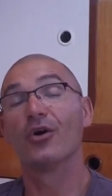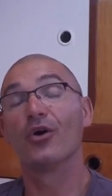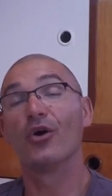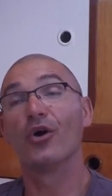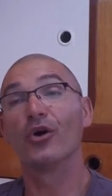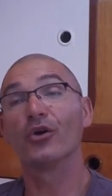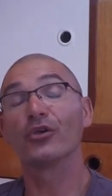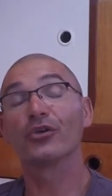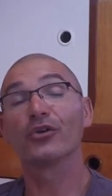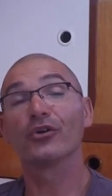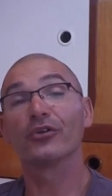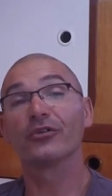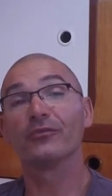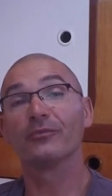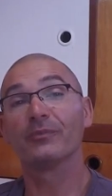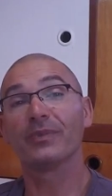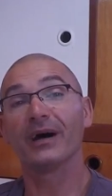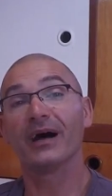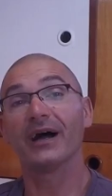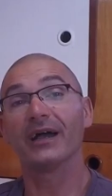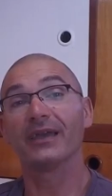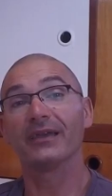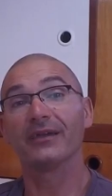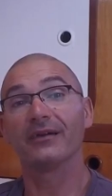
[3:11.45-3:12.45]
or you're gonna
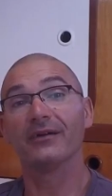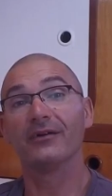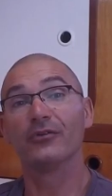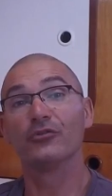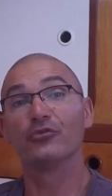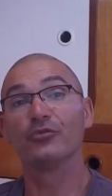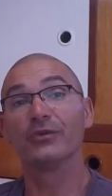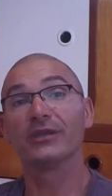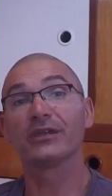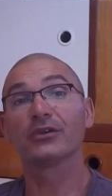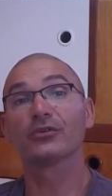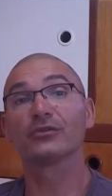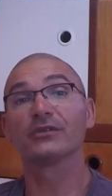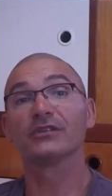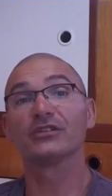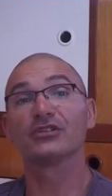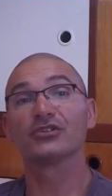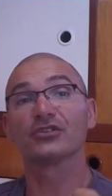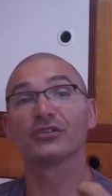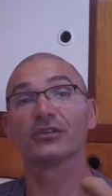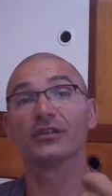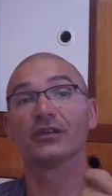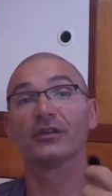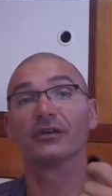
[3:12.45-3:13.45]
buy a
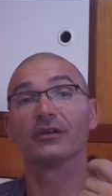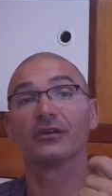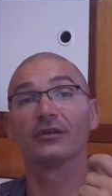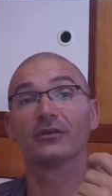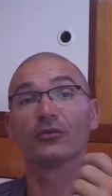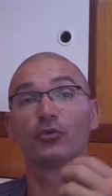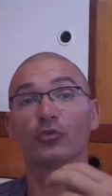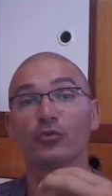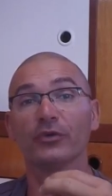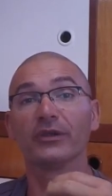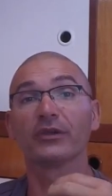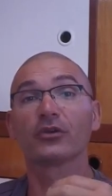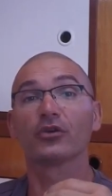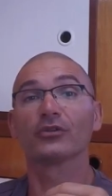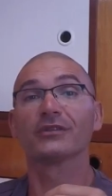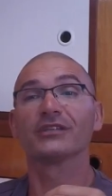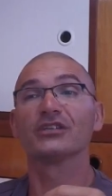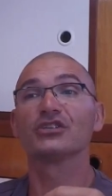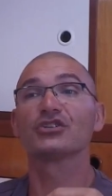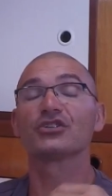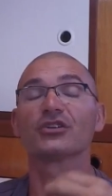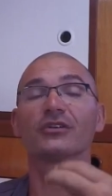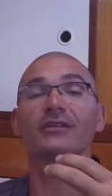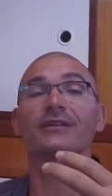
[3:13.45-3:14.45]

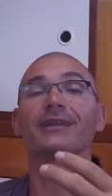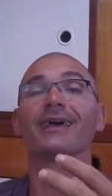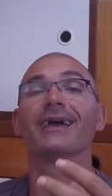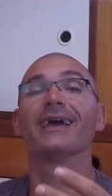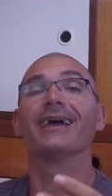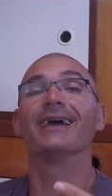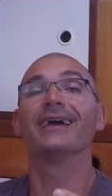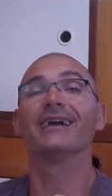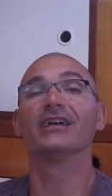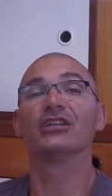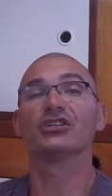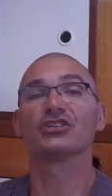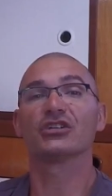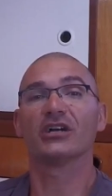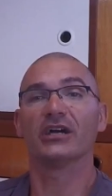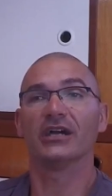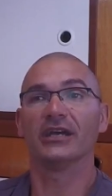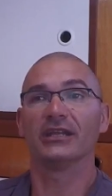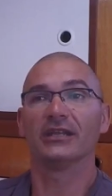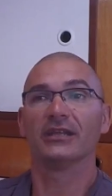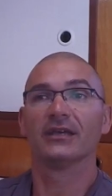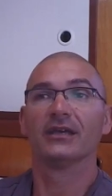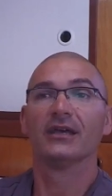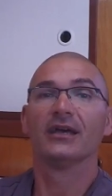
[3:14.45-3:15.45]
reconditioned
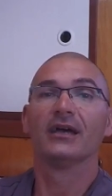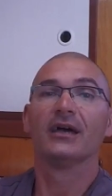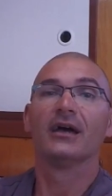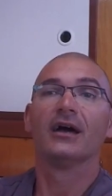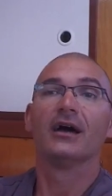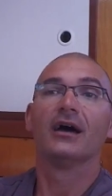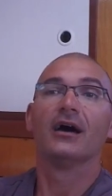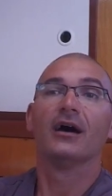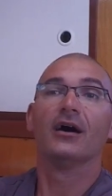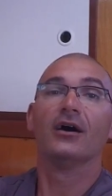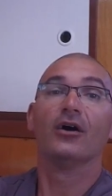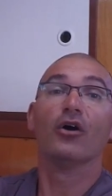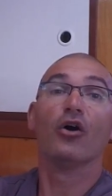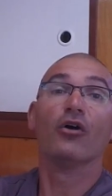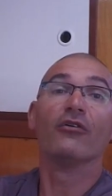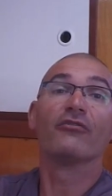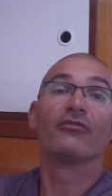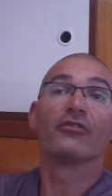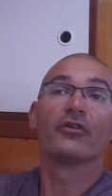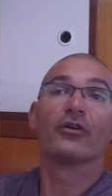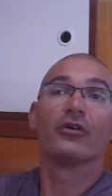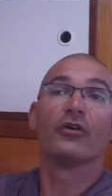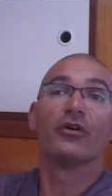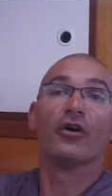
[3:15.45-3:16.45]
engine
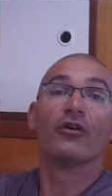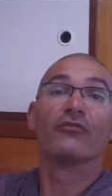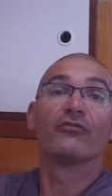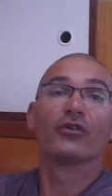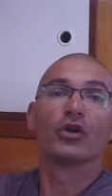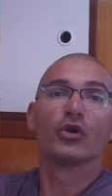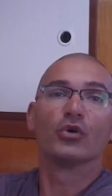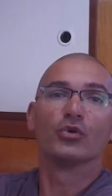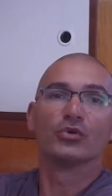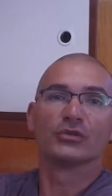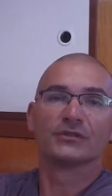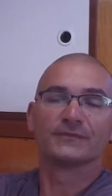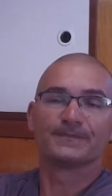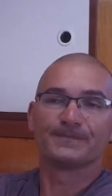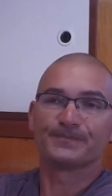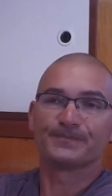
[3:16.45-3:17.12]
overload.